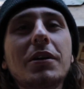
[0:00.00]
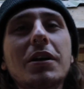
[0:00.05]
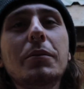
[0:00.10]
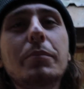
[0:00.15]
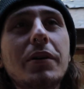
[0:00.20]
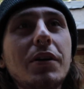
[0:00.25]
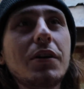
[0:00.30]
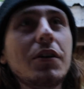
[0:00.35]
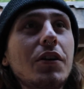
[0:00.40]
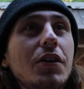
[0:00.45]
gonna
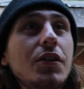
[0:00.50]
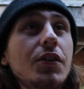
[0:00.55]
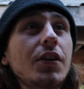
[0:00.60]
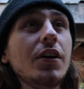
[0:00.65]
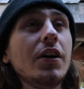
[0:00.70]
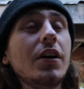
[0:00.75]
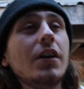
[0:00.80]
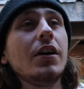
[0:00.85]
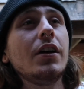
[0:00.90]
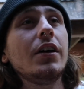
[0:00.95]
build
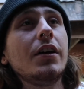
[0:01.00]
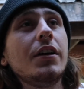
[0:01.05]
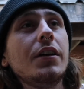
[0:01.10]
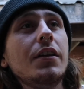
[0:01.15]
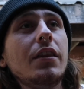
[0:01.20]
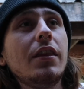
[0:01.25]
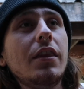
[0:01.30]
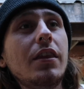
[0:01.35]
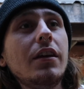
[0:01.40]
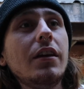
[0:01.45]

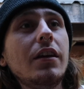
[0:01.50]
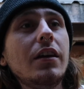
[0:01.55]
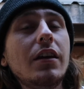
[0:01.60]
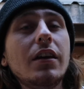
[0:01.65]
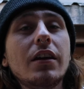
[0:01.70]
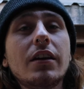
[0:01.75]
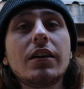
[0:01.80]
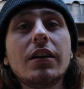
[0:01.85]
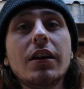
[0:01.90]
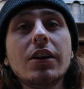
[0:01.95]

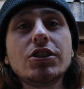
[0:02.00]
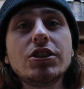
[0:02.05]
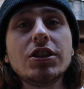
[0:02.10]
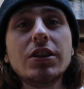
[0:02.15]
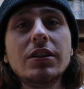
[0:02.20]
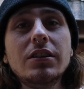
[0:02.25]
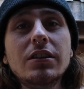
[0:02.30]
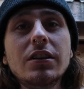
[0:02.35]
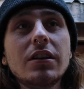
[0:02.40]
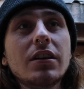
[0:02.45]
the
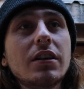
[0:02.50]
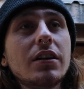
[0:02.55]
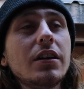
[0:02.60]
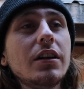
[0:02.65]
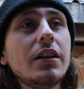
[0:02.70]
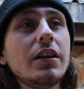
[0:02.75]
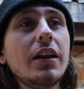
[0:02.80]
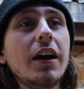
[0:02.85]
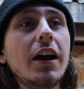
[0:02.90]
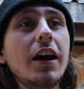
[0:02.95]
kitchen
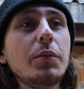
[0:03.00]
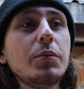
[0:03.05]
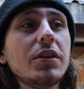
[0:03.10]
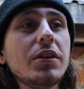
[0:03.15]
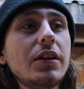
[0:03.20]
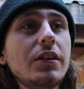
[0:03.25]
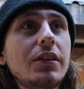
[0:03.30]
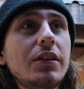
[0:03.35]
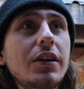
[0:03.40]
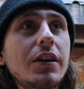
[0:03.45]
in the
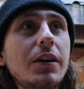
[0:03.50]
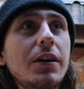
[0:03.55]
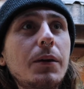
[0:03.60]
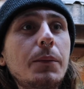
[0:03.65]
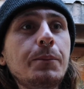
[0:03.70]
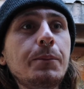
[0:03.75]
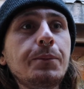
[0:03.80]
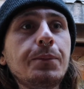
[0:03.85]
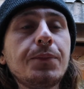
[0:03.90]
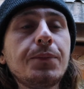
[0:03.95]
ambulance
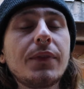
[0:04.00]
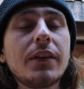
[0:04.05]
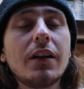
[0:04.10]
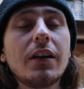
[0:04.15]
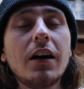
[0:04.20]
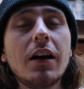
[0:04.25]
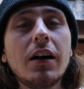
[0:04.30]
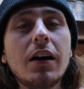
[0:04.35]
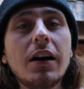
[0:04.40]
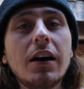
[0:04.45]
here,
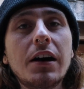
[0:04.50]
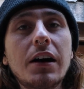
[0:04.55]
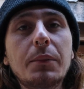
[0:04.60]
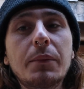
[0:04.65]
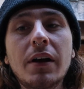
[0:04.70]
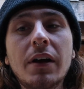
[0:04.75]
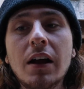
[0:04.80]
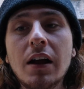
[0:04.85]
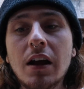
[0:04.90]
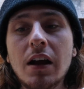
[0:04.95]

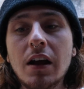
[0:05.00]
and